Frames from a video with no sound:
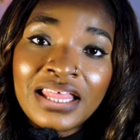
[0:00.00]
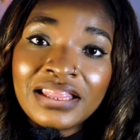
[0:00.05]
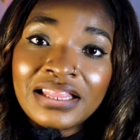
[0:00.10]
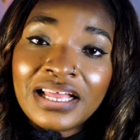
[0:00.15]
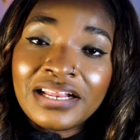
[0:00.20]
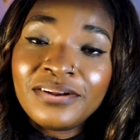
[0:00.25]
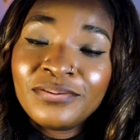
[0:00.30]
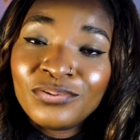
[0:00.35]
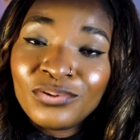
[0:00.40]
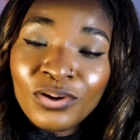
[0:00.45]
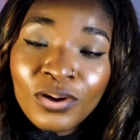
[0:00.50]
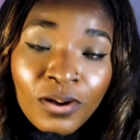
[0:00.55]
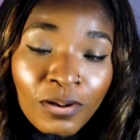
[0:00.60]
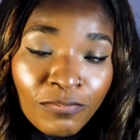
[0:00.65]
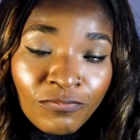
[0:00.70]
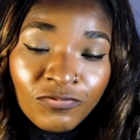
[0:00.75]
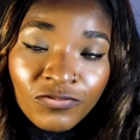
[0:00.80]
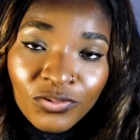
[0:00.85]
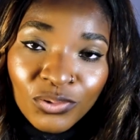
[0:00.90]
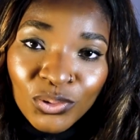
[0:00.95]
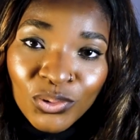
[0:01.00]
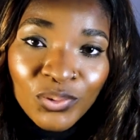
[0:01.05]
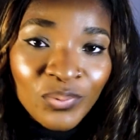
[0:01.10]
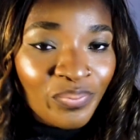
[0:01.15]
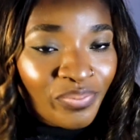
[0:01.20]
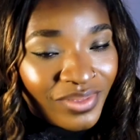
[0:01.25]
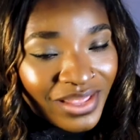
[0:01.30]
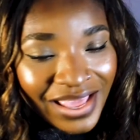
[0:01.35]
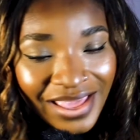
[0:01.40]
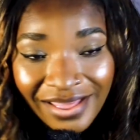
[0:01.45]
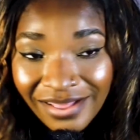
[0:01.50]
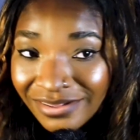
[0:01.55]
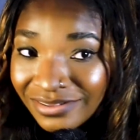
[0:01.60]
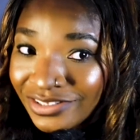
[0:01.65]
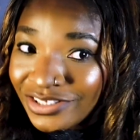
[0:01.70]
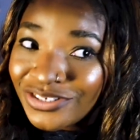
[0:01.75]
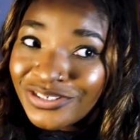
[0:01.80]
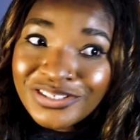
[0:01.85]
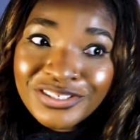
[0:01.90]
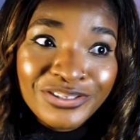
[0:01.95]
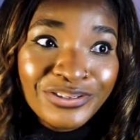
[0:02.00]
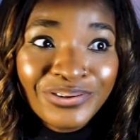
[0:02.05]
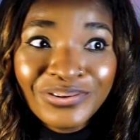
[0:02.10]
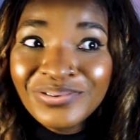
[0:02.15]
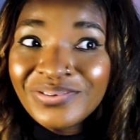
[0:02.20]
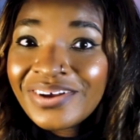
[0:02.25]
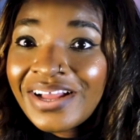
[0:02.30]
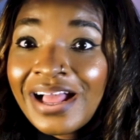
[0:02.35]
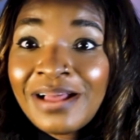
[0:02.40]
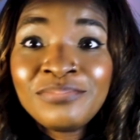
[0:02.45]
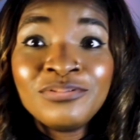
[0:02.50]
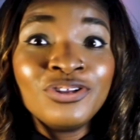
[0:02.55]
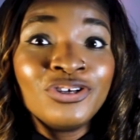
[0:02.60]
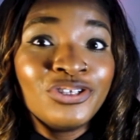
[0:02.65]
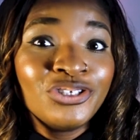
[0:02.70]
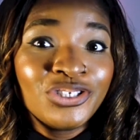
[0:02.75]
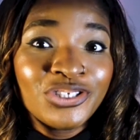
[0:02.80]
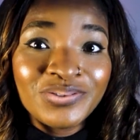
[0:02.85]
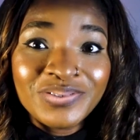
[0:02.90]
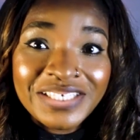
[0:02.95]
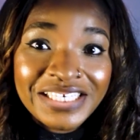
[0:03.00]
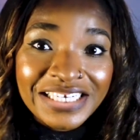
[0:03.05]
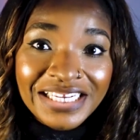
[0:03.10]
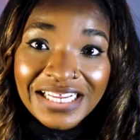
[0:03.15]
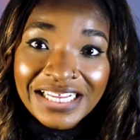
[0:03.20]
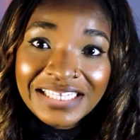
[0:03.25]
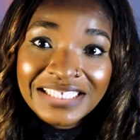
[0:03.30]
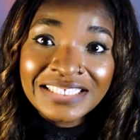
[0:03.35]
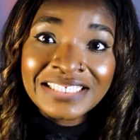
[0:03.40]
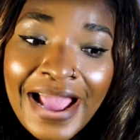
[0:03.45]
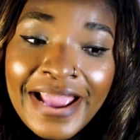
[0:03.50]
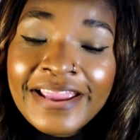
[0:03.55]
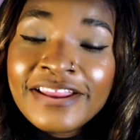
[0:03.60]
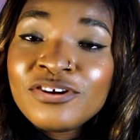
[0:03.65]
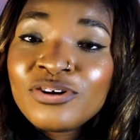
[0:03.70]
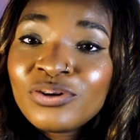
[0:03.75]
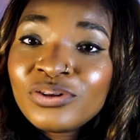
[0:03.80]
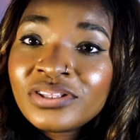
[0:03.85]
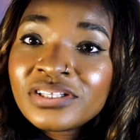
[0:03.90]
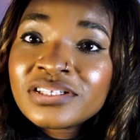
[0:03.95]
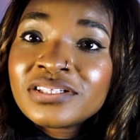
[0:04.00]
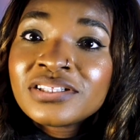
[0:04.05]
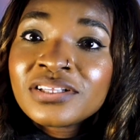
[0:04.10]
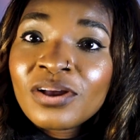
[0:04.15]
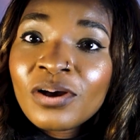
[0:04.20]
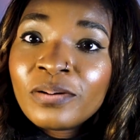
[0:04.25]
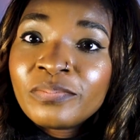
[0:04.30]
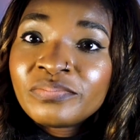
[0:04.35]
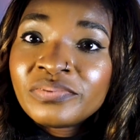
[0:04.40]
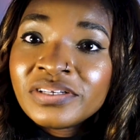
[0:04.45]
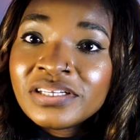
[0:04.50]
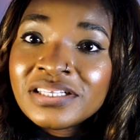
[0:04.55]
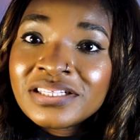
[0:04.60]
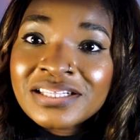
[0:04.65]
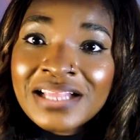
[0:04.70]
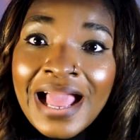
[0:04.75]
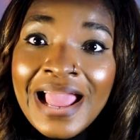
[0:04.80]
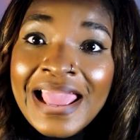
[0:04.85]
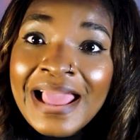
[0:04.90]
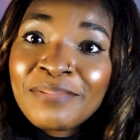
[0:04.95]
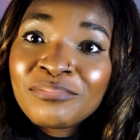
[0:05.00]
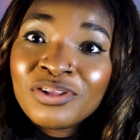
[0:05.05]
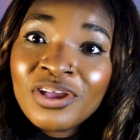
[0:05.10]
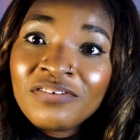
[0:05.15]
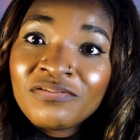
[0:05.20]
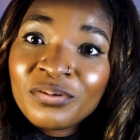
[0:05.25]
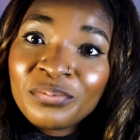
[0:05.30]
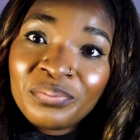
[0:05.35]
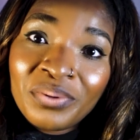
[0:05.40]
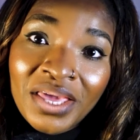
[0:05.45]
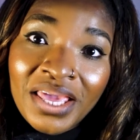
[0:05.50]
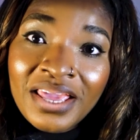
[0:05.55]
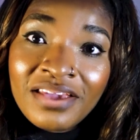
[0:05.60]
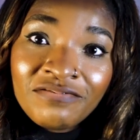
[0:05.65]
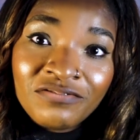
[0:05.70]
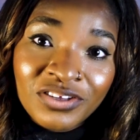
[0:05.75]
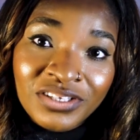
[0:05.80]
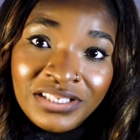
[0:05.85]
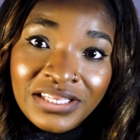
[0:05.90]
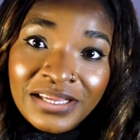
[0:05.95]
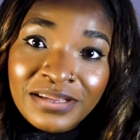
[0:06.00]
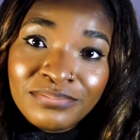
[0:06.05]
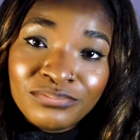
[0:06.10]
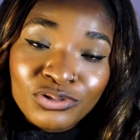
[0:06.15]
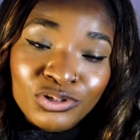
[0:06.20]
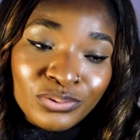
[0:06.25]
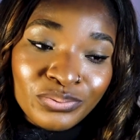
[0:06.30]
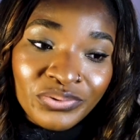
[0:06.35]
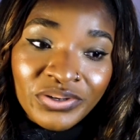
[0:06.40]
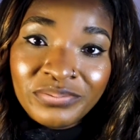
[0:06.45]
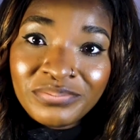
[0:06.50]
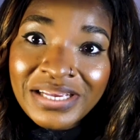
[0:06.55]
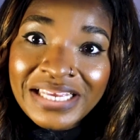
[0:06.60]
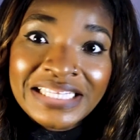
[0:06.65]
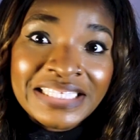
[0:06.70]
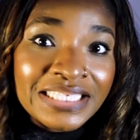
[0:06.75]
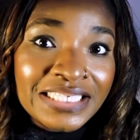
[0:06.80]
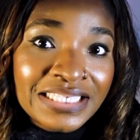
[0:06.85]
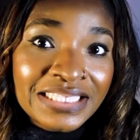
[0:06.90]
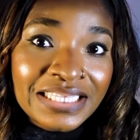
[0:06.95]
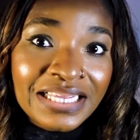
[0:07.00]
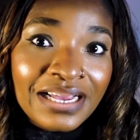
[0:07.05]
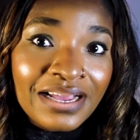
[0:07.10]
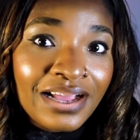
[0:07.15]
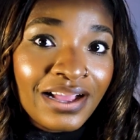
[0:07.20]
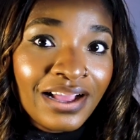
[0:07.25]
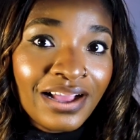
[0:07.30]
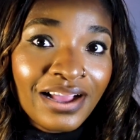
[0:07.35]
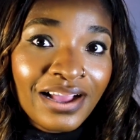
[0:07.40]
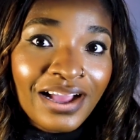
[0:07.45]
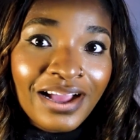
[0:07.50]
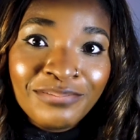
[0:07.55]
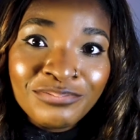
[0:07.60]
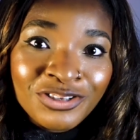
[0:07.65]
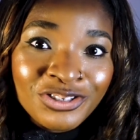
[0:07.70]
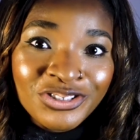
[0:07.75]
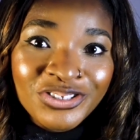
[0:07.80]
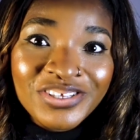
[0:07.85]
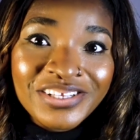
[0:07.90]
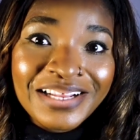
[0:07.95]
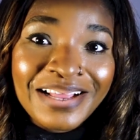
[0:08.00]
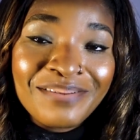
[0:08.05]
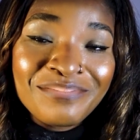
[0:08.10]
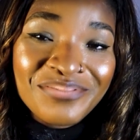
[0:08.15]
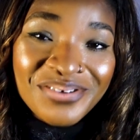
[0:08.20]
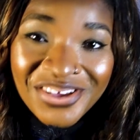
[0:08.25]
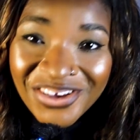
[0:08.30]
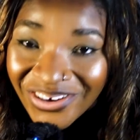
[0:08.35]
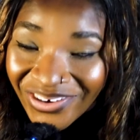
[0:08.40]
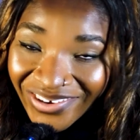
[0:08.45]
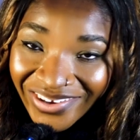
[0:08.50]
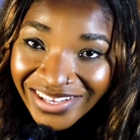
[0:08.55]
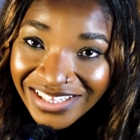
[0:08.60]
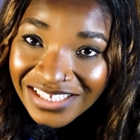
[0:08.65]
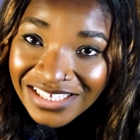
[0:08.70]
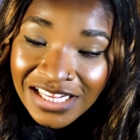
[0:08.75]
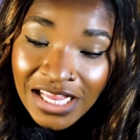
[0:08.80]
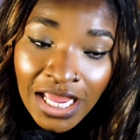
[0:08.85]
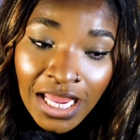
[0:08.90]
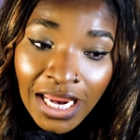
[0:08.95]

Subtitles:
that they will come for. Hell to the no, I'm not doing that. I know these companies, I am not even paying for them to bring my sister. I'm not doing that because